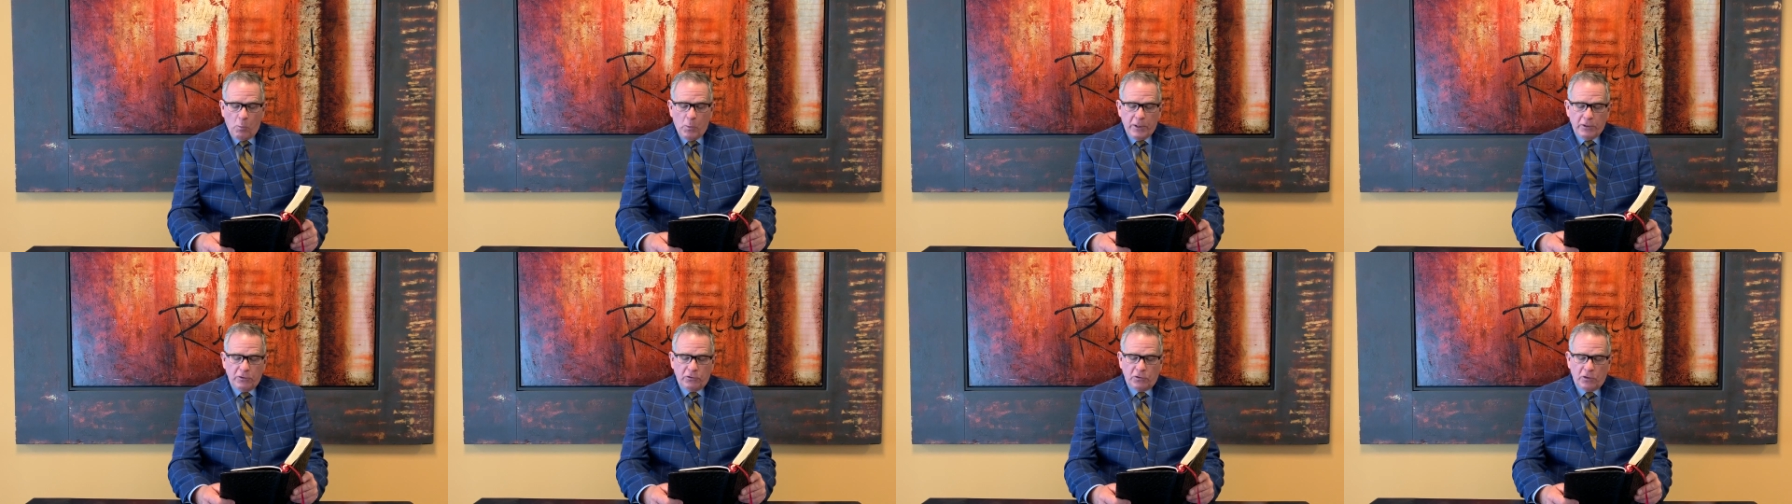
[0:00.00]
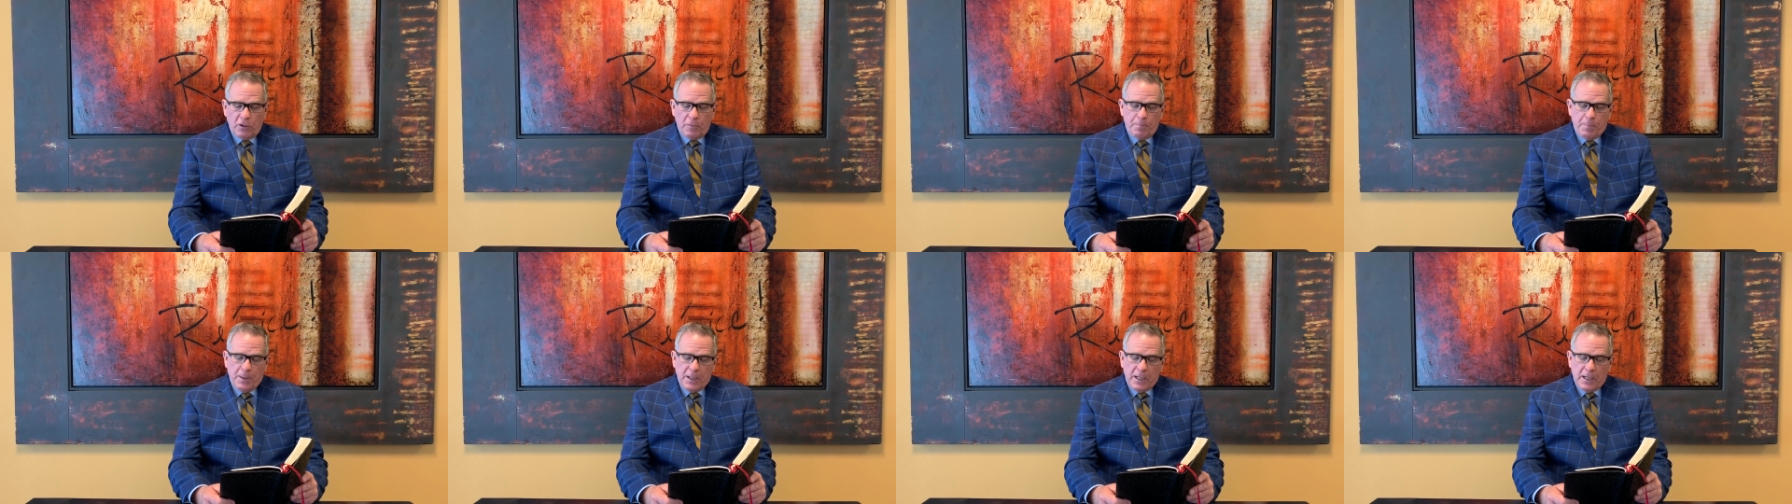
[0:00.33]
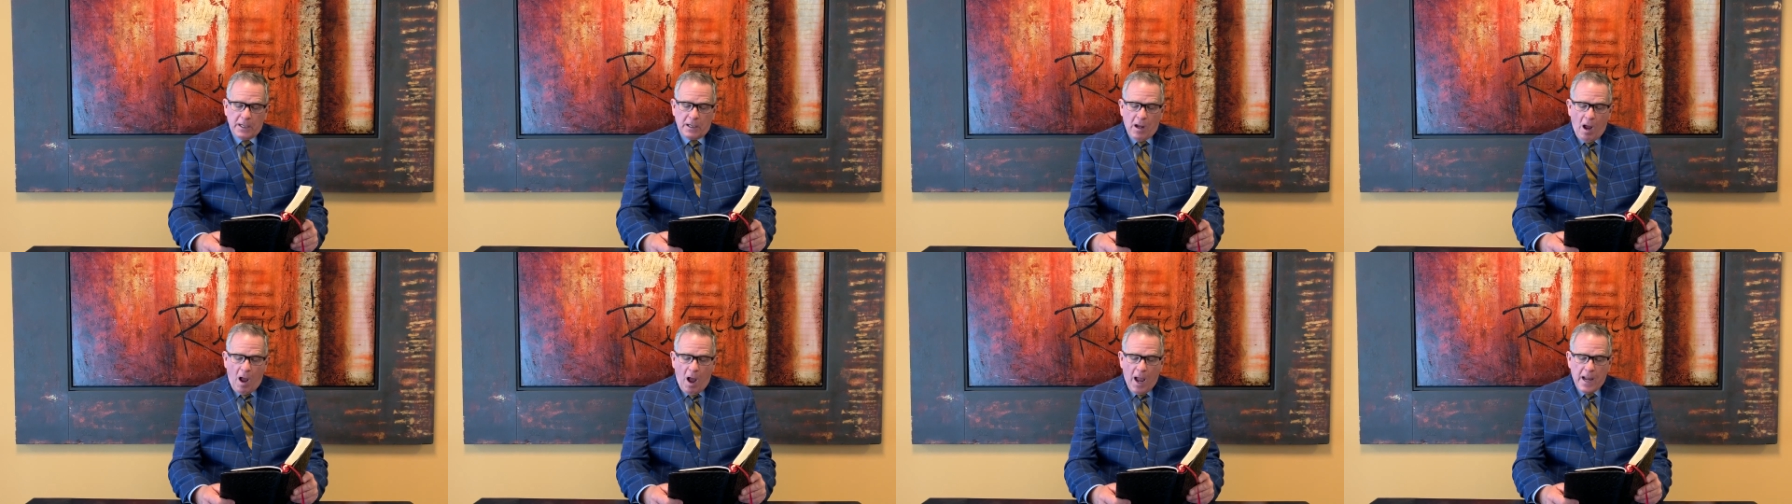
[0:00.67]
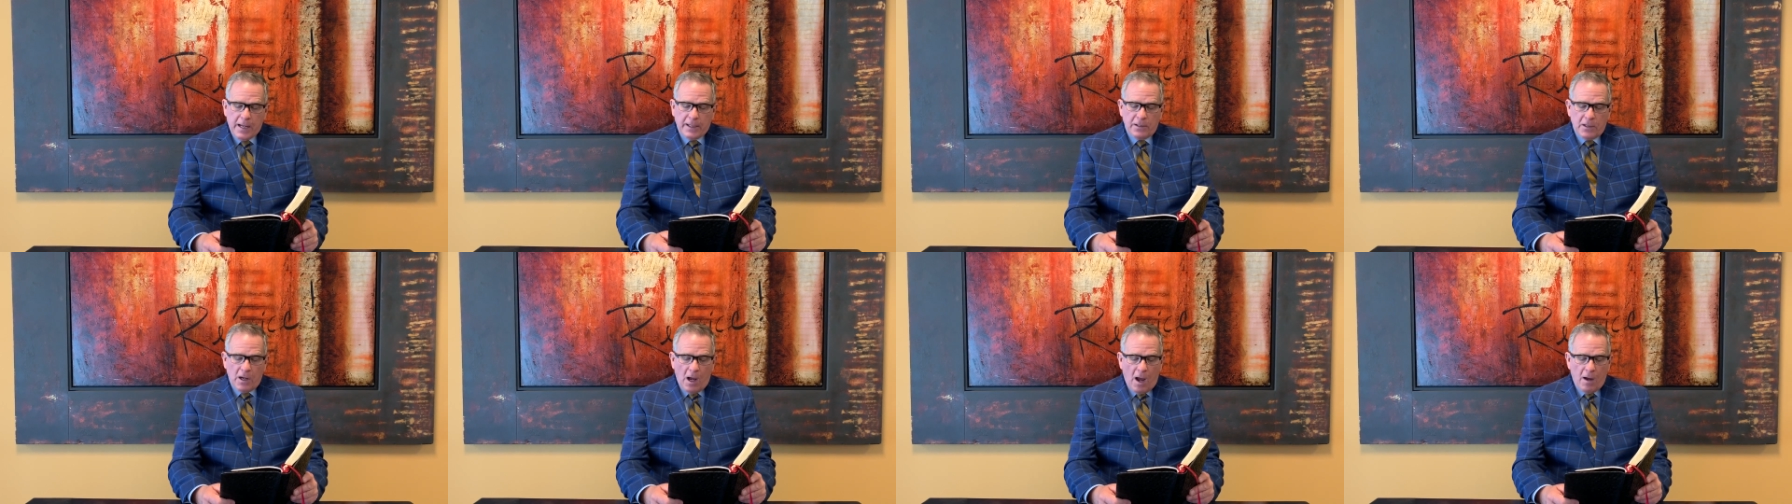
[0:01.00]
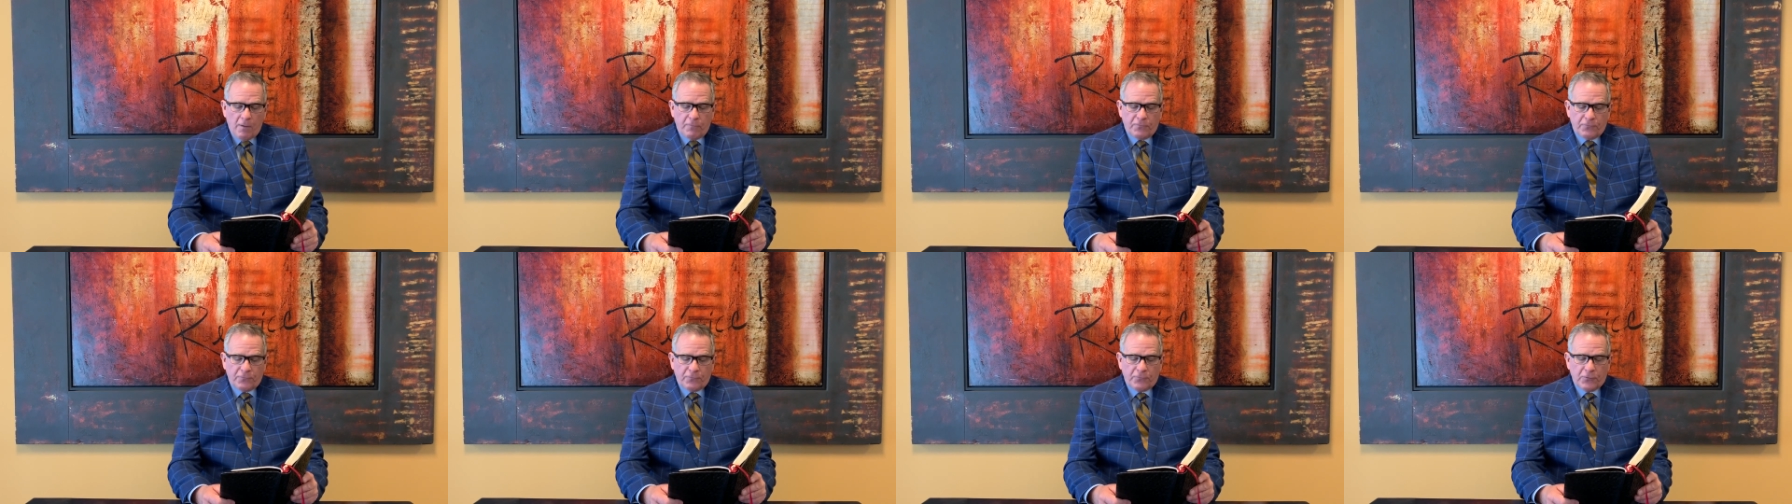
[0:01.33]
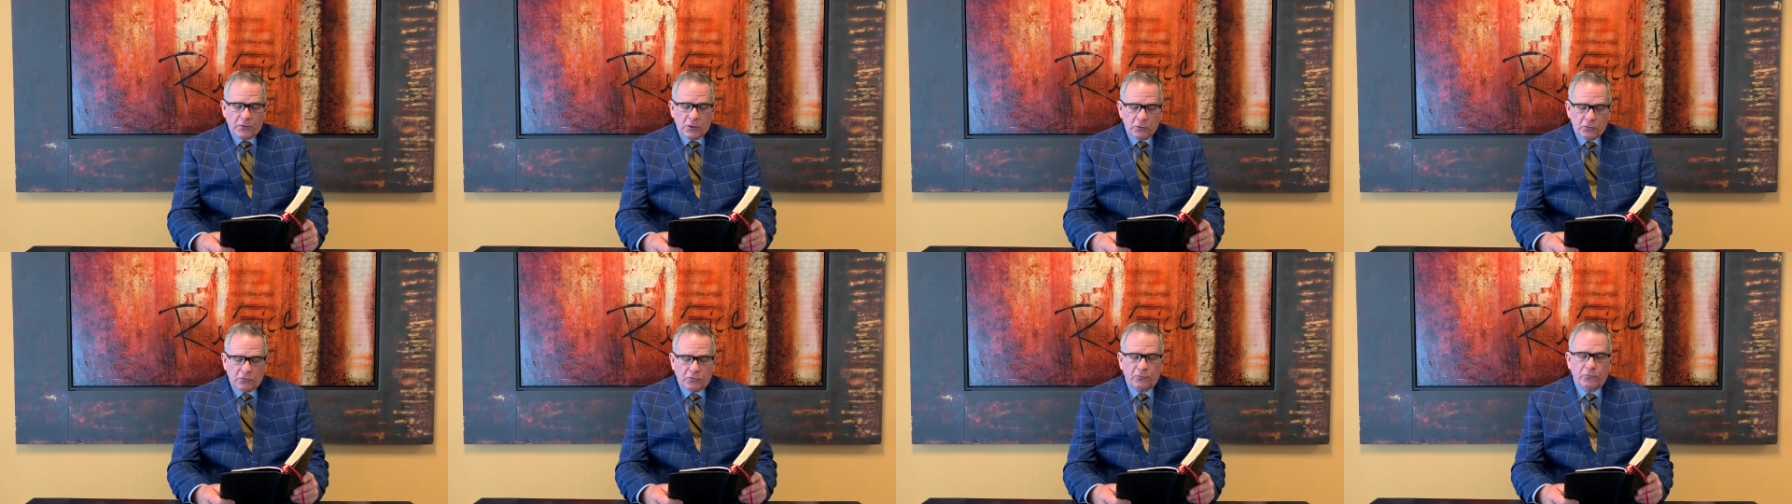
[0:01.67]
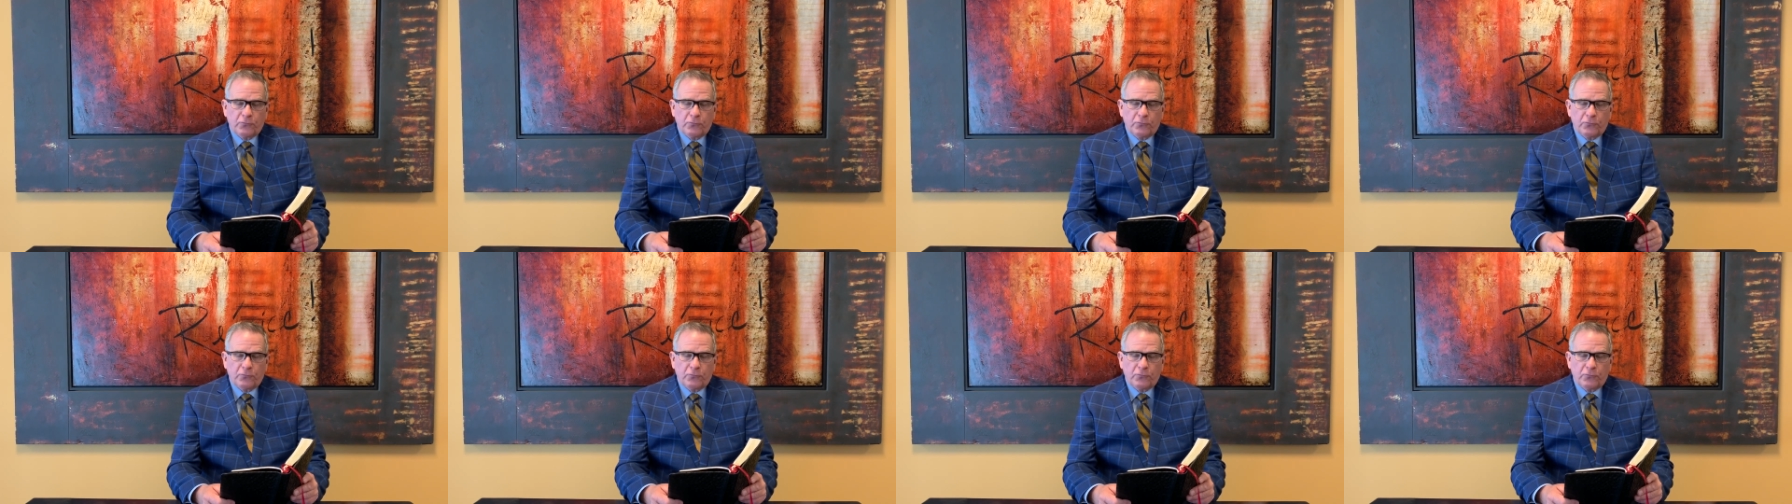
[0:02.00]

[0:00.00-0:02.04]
we should be a kind of first